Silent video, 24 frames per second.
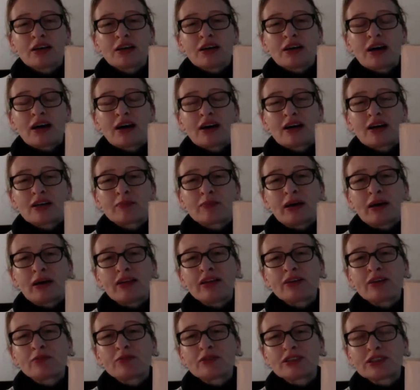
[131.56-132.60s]

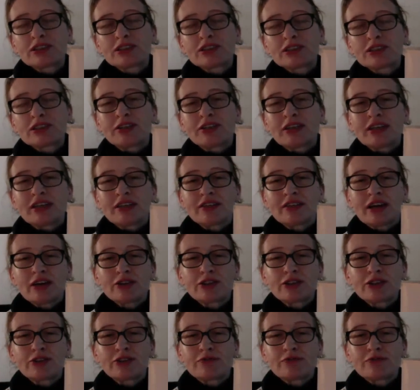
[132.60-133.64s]
Bilingual dictionary
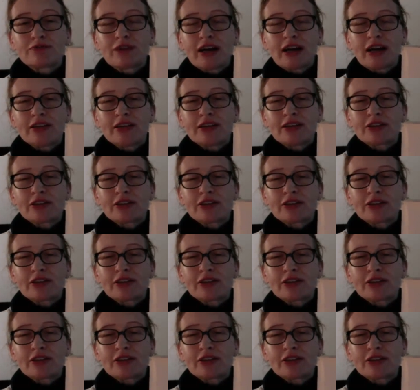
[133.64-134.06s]
allows you to find